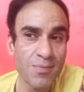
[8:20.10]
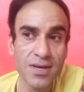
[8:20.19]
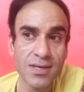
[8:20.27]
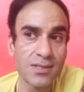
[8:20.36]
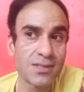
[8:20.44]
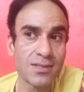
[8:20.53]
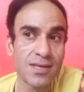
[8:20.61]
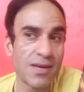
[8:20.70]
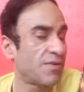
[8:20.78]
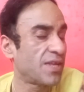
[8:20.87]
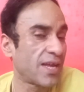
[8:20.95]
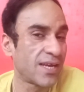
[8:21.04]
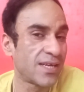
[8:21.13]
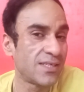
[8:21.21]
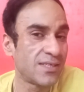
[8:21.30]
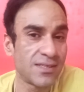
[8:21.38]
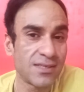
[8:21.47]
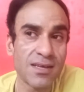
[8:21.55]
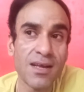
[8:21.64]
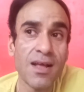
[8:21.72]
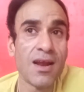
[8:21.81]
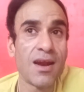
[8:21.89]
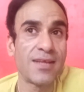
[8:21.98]
person, everything is
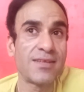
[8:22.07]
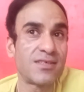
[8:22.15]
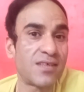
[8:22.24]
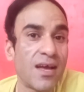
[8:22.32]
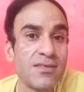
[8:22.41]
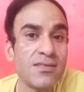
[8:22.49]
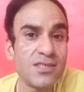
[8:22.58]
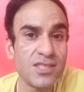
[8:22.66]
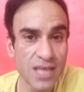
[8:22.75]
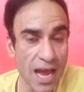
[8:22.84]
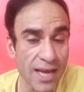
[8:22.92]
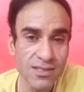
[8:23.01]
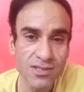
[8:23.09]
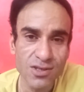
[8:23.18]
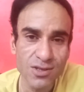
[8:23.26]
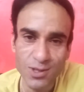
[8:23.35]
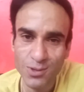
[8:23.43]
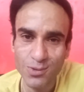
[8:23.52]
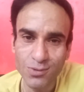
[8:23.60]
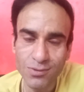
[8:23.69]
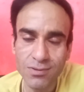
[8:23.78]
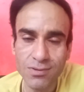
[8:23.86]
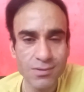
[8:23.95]
like the sun shines on
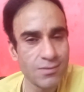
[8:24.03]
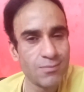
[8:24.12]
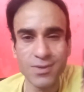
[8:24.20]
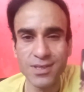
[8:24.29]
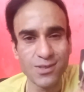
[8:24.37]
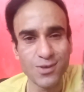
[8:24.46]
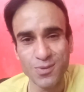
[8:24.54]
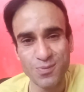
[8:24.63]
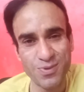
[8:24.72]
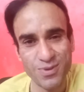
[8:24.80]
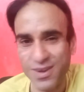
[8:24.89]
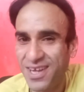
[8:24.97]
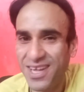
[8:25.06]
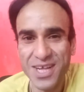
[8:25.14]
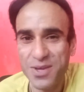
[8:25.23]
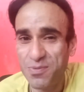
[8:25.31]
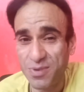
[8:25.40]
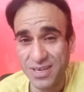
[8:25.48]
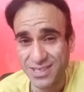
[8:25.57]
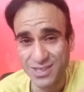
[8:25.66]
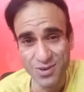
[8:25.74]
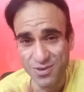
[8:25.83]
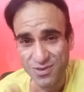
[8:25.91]
you. Please
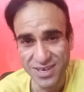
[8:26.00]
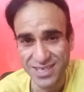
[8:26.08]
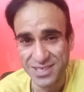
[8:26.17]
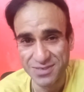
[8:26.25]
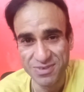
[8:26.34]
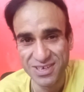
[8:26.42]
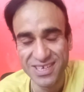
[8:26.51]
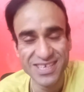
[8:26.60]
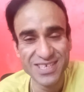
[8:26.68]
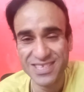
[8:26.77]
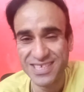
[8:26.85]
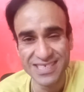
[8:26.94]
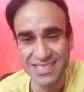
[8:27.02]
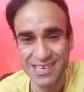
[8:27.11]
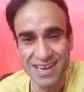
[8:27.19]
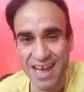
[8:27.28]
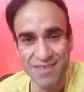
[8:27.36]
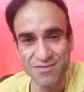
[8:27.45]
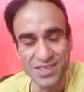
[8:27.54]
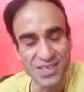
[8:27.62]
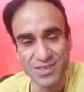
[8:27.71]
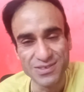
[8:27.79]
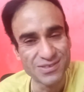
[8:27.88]
don't read this book. It's not for
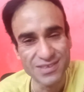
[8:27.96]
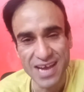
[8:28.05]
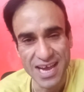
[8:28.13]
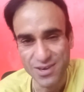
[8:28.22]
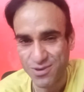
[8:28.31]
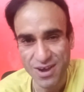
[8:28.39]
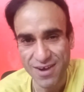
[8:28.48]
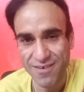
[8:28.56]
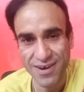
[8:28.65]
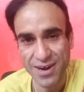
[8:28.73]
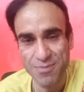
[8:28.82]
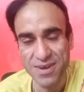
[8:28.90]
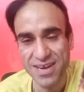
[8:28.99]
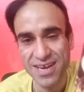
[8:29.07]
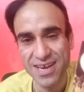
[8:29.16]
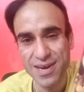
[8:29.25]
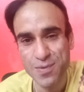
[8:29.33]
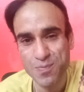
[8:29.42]
you. I do not recommend it.